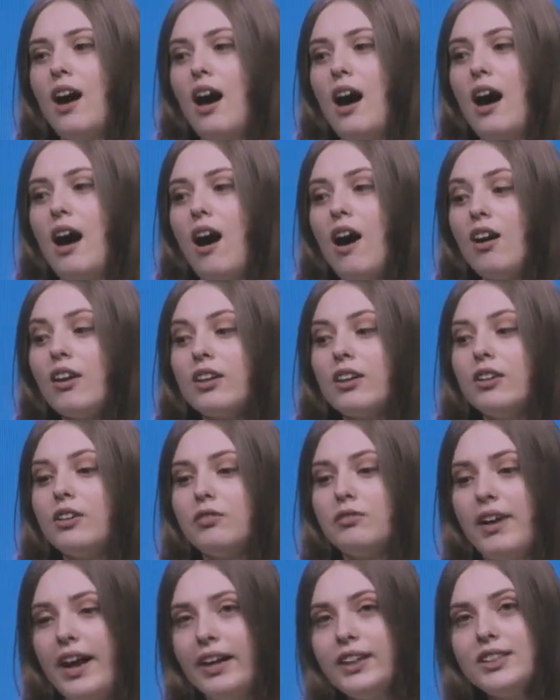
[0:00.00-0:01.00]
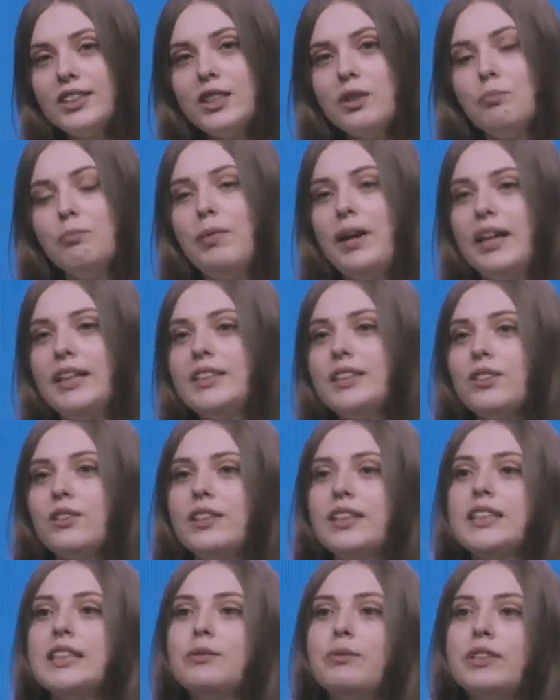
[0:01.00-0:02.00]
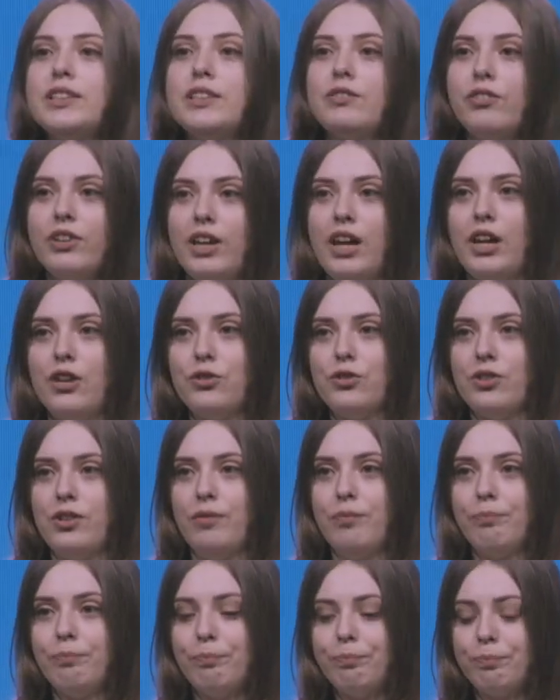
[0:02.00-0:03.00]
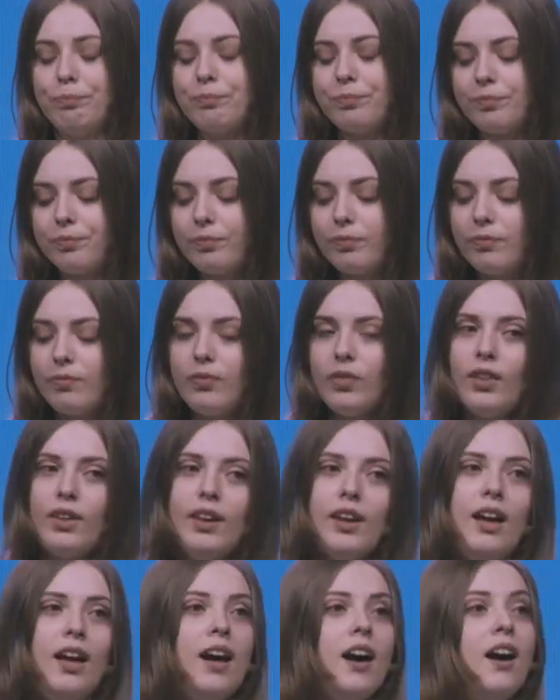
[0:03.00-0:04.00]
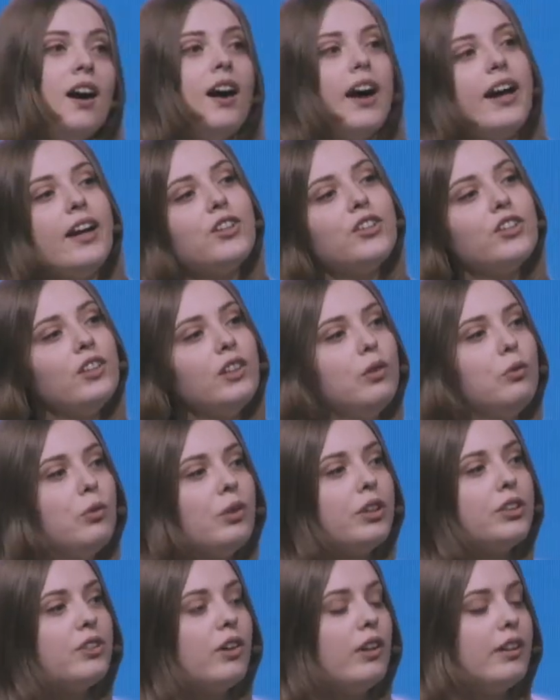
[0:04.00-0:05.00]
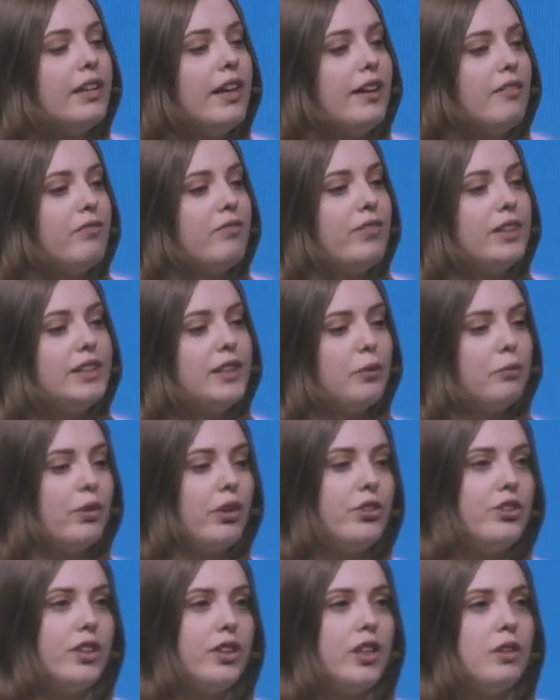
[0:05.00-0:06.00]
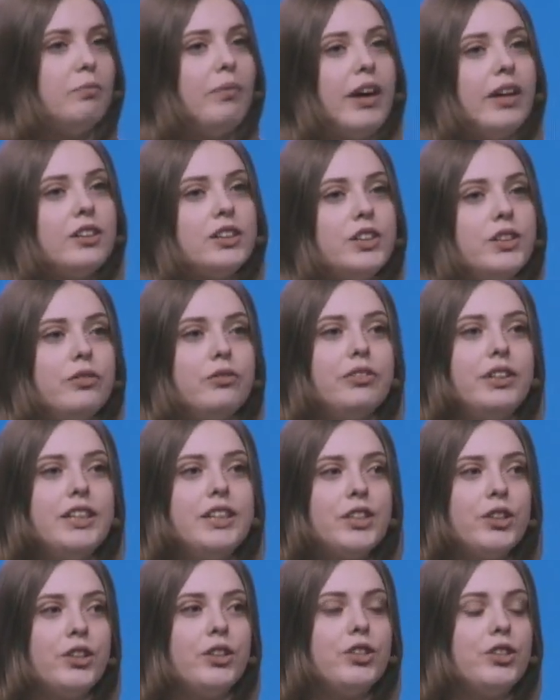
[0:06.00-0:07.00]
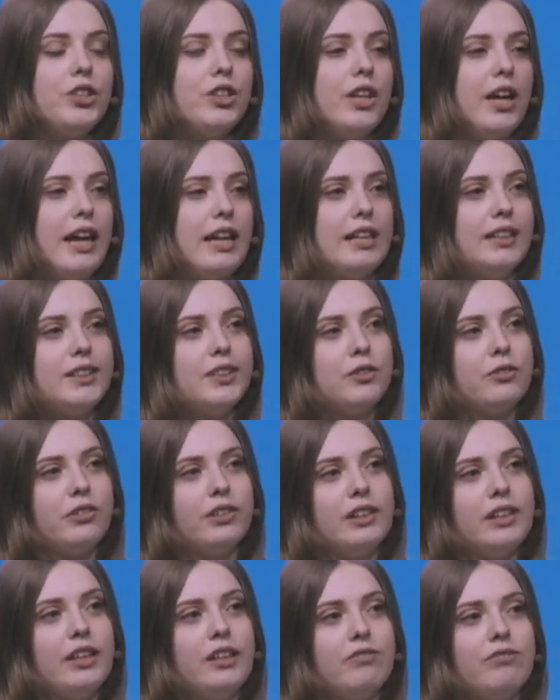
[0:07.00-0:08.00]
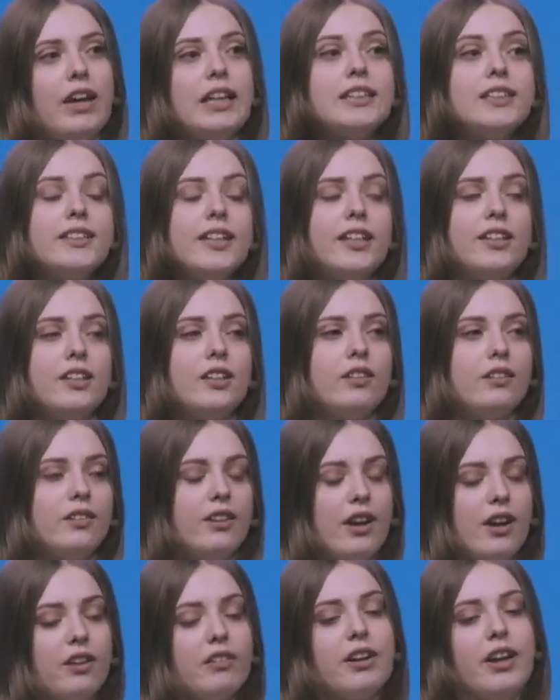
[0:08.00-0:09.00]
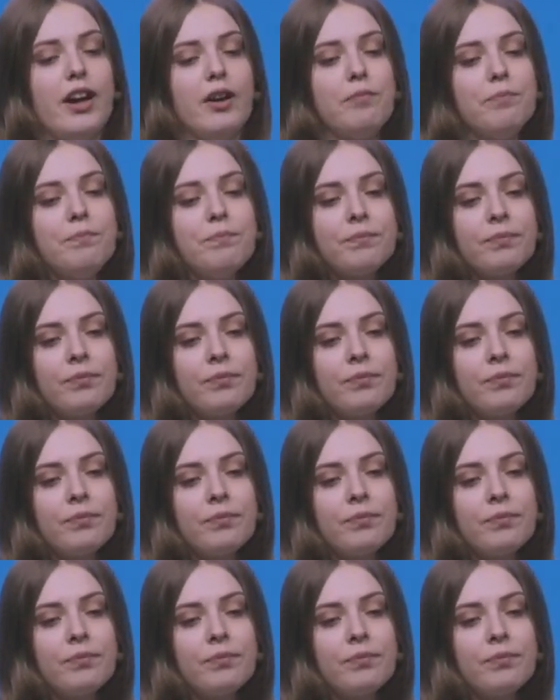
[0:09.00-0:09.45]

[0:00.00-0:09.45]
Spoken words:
are correct based on its specification. I actually worked on a fuzzing project at Microsoft Research, and it's a really fascinating area.